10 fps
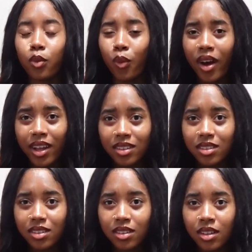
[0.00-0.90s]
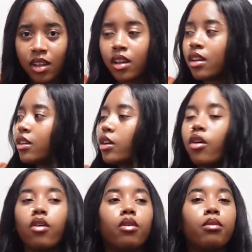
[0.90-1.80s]
What?
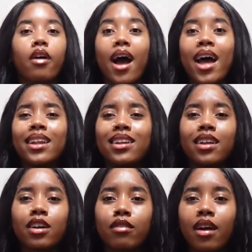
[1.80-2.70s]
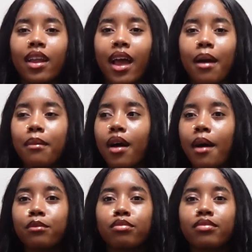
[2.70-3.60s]
Yo, bro, I had to look around like
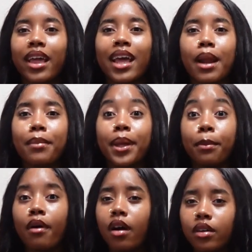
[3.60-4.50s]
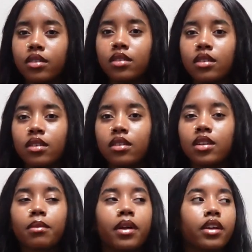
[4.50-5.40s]
I'm thinking I'm being punked. So
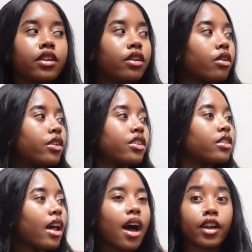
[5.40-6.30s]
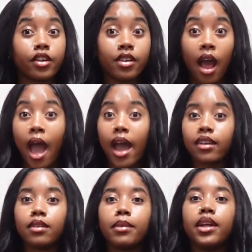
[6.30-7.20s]
I'm like, yo, you're not
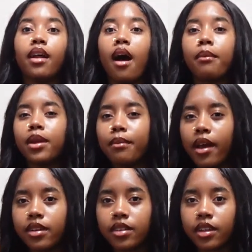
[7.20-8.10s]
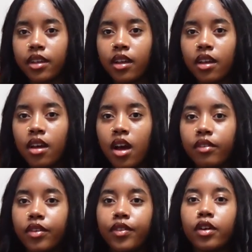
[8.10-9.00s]
asking me to hop in the back seat of
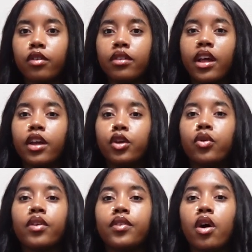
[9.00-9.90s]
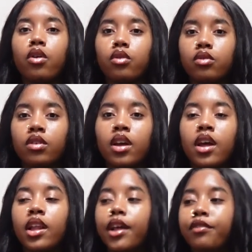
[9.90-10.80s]
a vehicle that you don't even own.
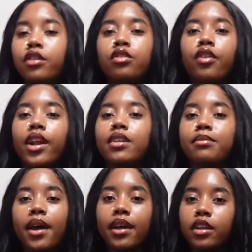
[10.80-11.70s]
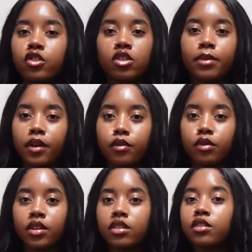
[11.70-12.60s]
Like, first of all, that's mad disrespectful.
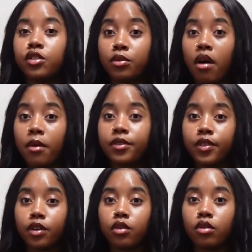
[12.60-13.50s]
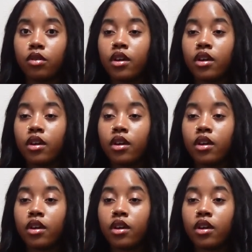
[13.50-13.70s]
This is your mom's vehicle,